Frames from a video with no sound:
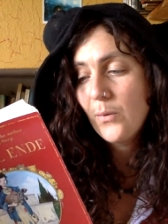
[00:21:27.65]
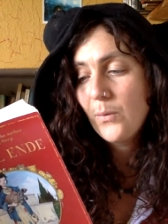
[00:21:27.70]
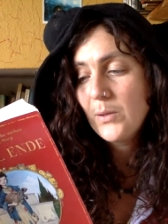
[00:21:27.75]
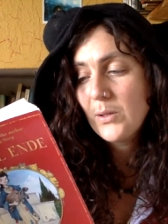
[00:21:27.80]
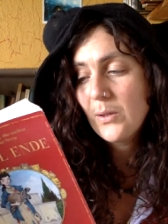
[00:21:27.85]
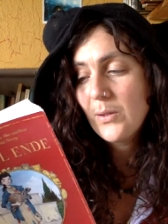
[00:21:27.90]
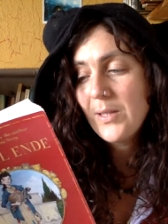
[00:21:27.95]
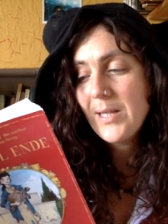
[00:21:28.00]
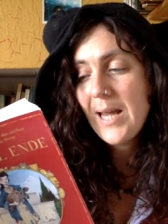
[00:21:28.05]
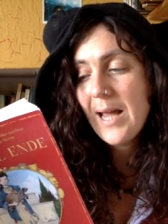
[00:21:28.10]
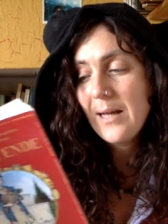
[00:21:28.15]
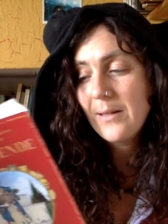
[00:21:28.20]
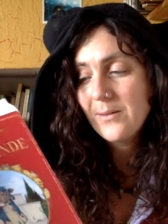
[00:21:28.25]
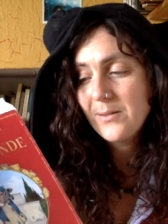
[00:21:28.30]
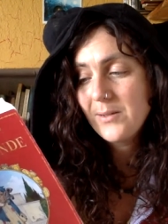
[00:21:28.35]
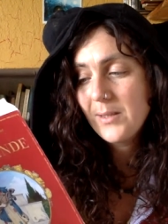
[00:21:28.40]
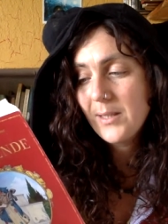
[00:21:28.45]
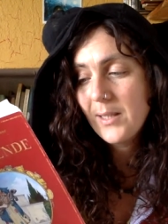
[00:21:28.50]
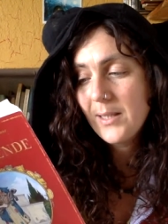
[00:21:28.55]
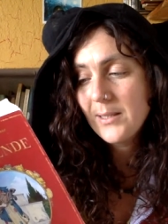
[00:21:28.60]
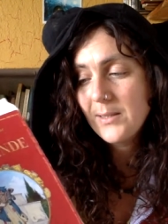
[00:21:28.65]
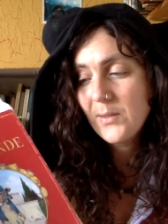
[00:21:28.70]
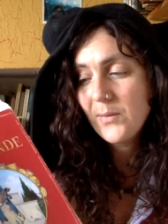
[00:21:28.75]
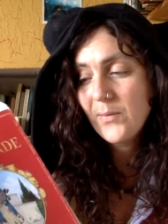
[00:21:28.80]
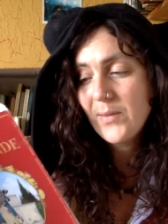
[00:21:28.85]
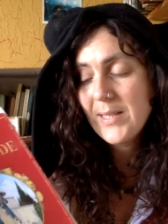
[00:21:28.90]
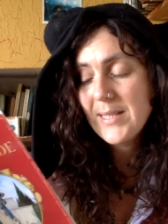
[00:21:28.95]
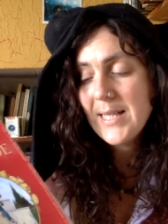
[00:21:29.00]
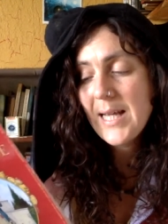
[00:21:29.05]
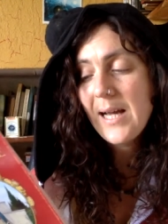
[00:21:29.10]
was on the outskirts
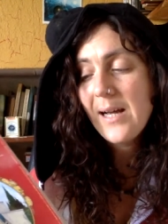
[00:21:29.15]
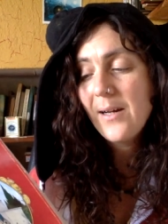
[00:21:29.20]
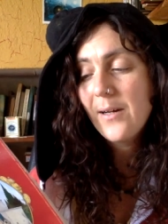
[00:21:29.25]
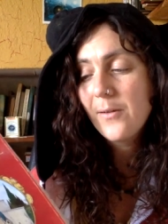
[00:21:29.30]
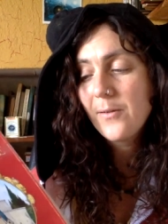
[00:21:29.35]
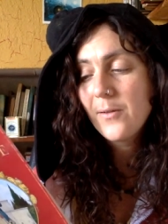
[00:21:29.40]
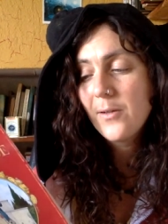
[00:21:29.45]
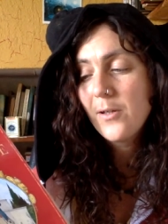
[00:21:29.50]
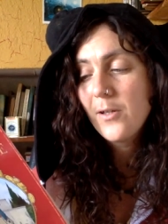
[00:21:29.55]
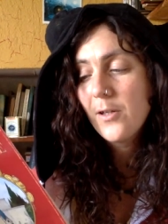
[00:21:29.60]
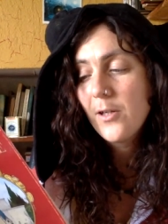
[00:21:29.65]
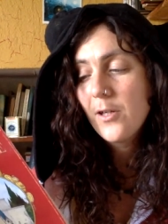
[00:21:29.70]
of the town.